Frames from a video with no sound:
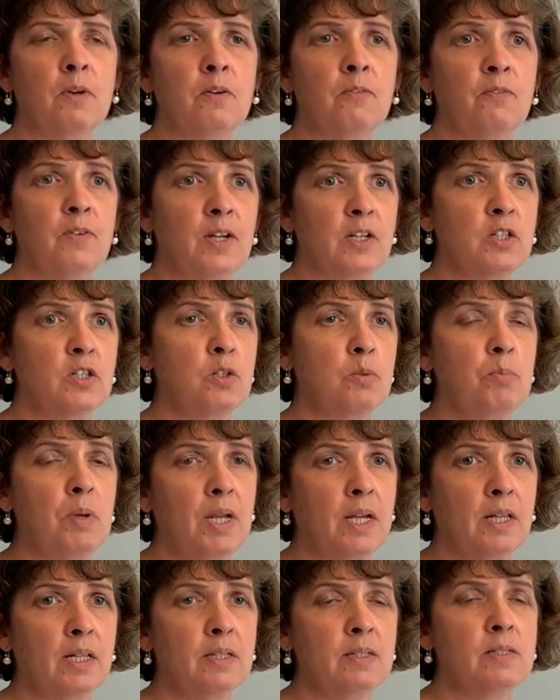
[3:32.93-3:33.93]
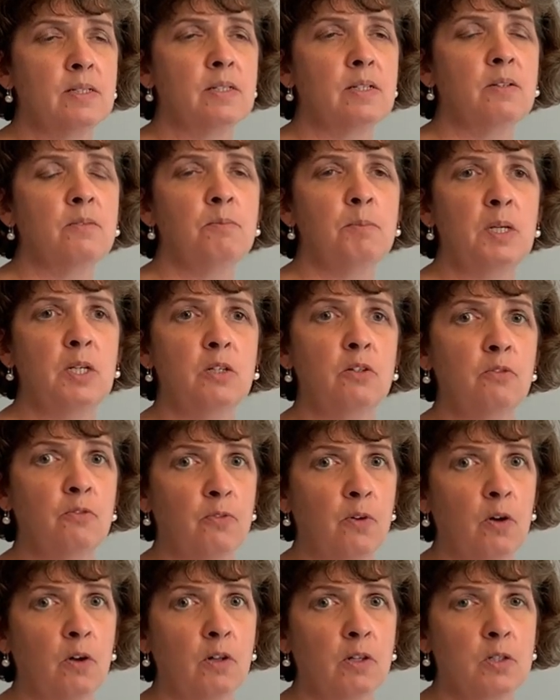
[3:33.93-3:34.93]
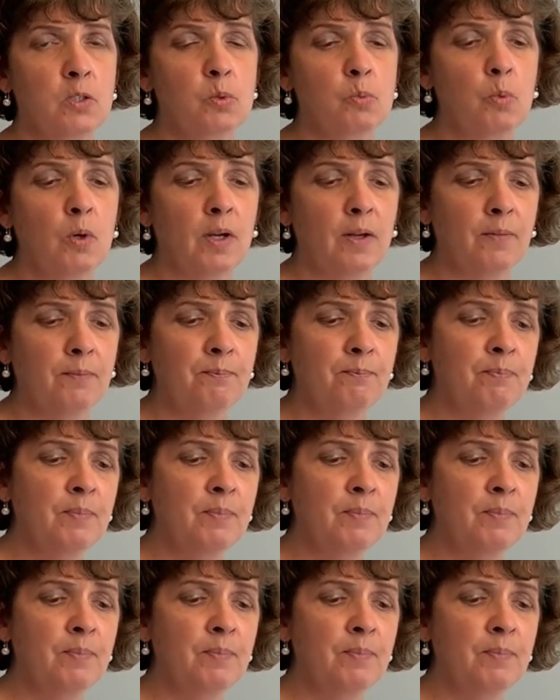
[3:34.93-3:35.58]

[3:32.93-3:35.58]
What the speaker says: affect your balance and make you fall as well.